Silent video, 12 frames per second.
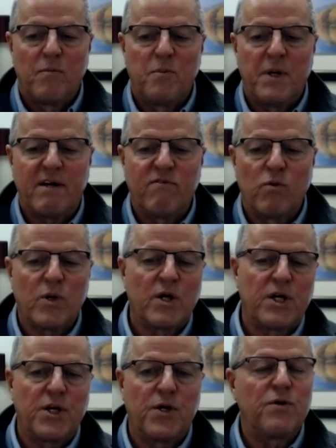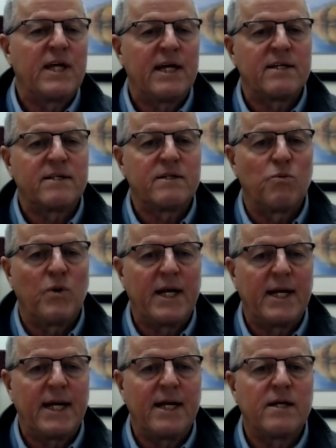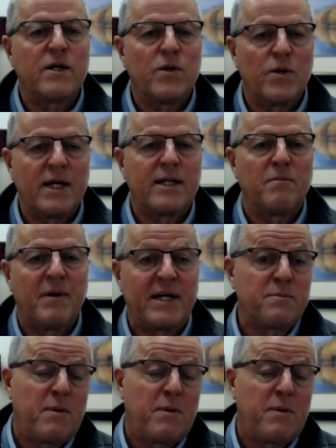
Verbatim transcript: but if we're going to do this, we need to do it in the best